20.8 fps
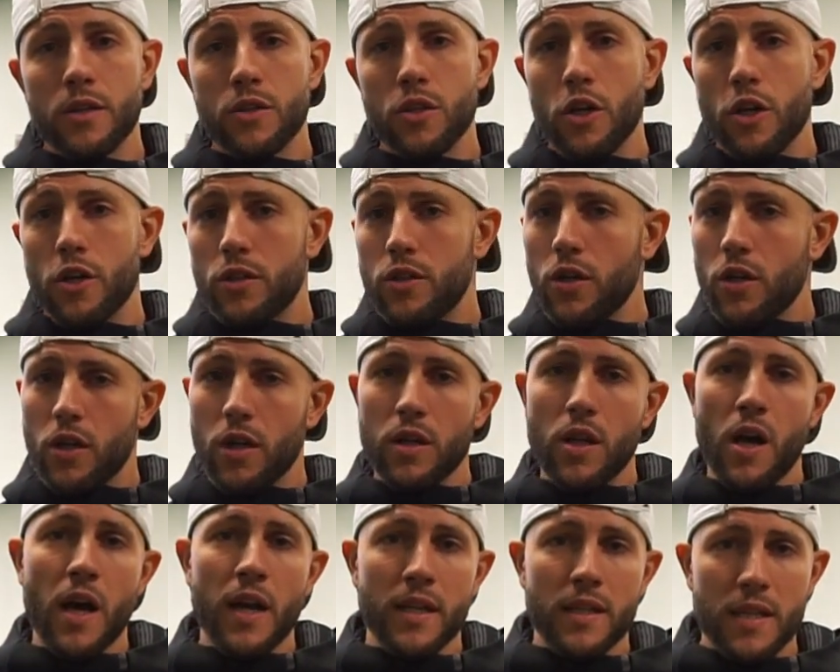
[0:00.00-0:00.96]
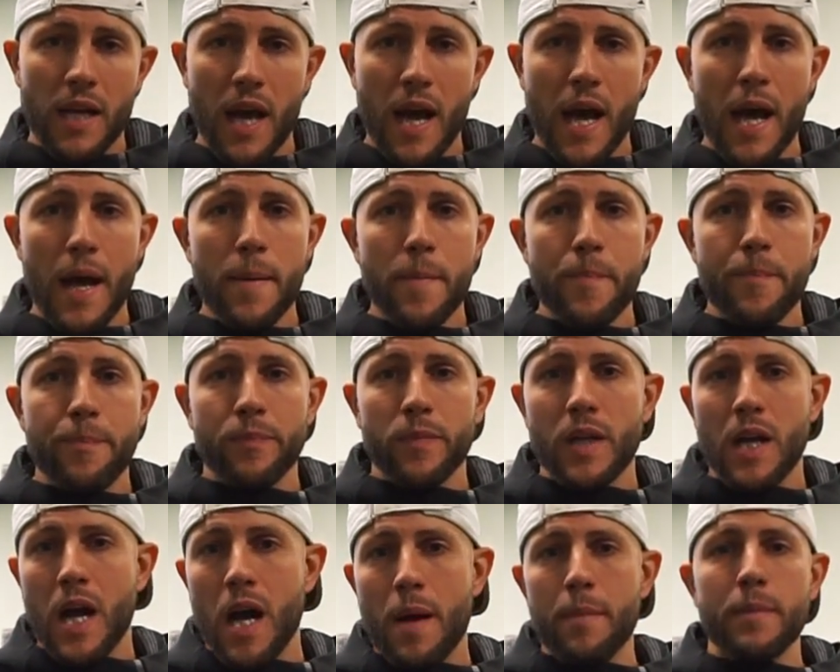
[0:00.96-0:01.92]
Took a lot of time,
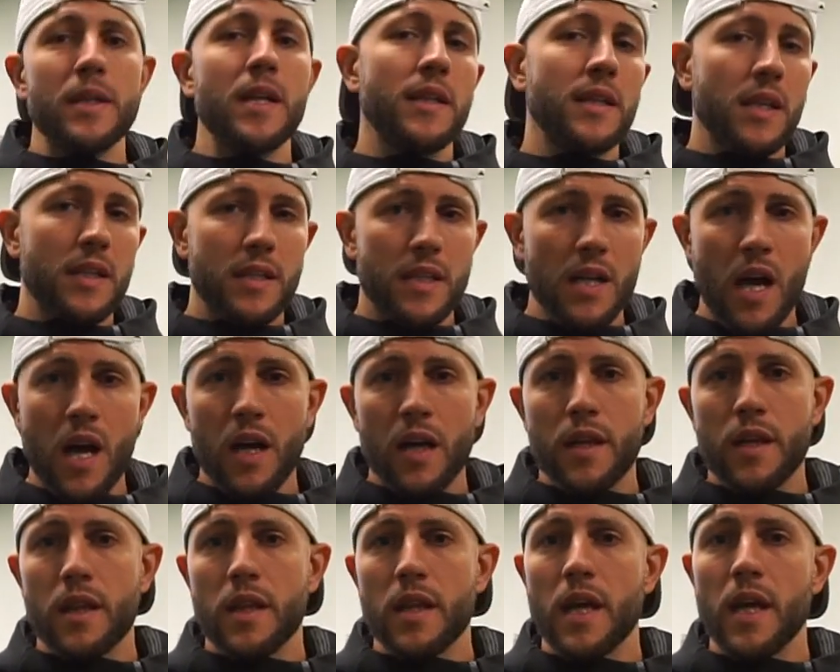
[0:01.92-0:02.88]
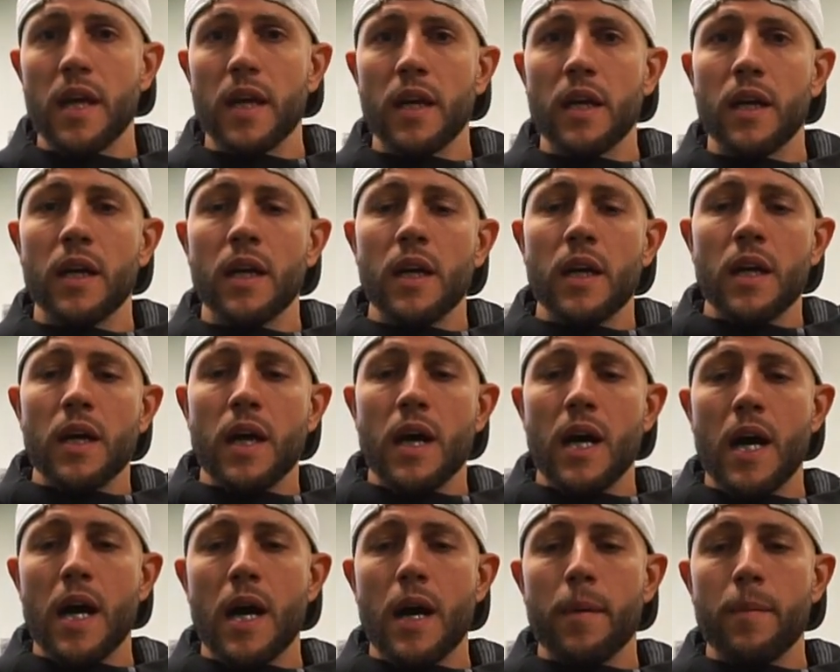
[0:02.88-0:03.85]
and then the dunk thing.
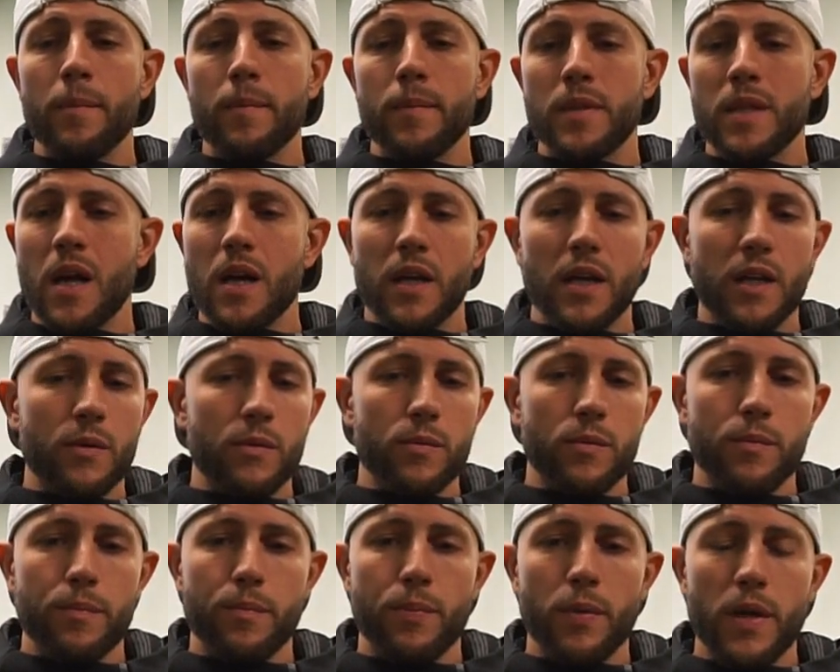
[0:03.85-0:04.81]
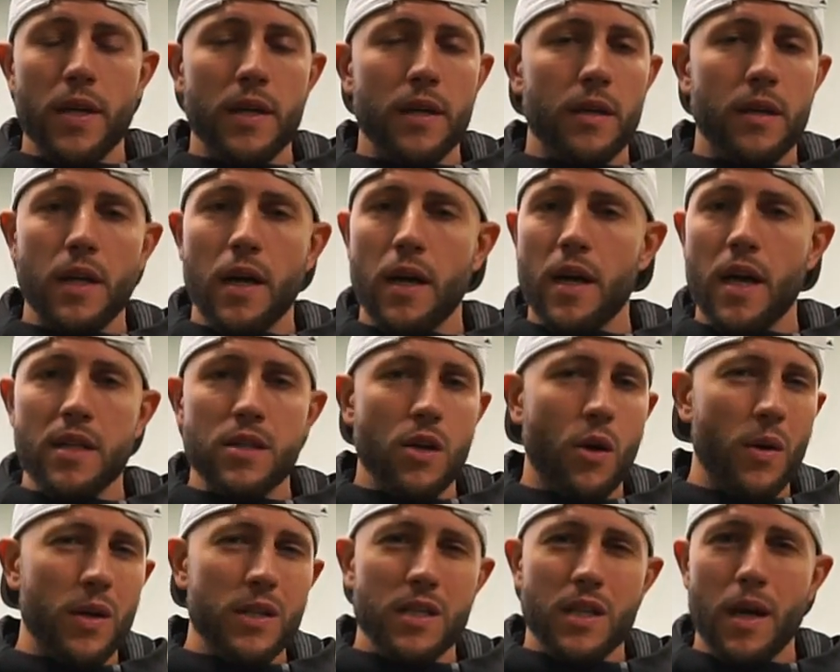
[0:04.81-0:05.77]
Dunking has
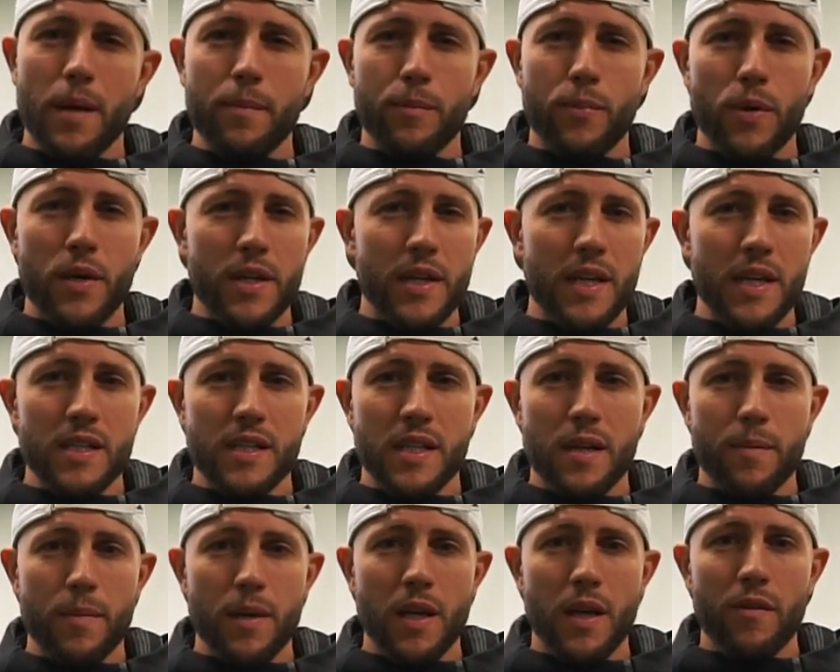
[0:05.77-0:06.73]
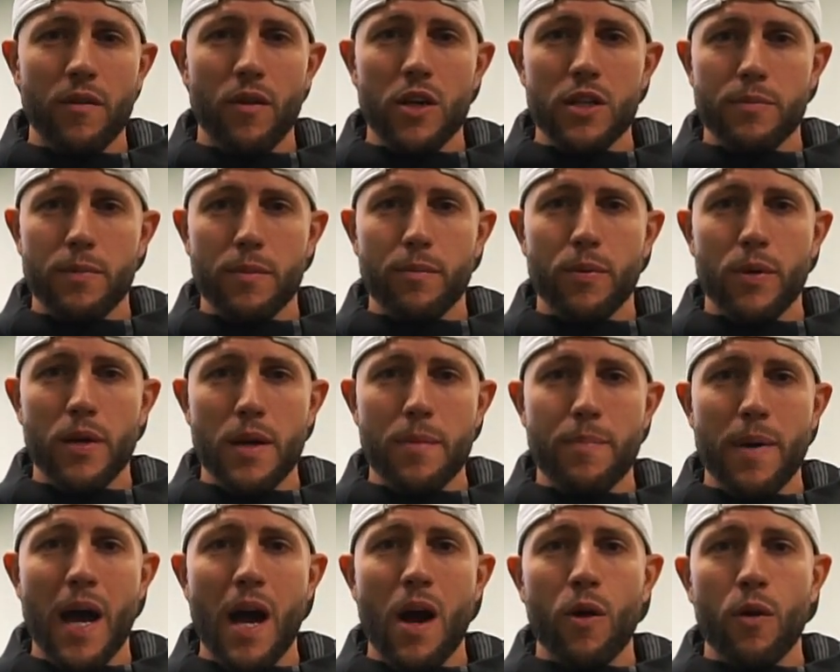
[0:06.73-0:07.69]
always come pretty easy to me. I've always been pretty
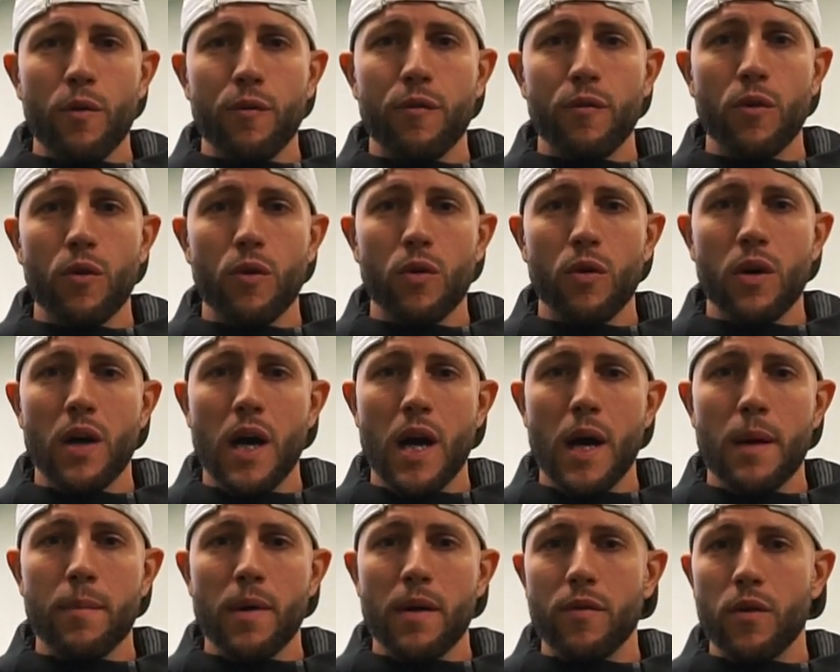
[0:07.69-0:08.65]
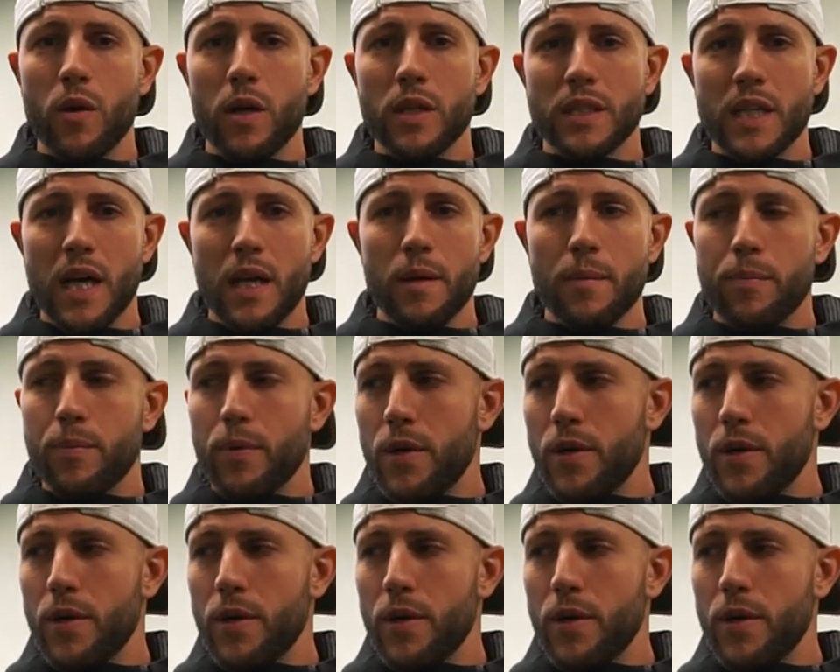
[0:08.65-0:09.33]
powerful. I've always had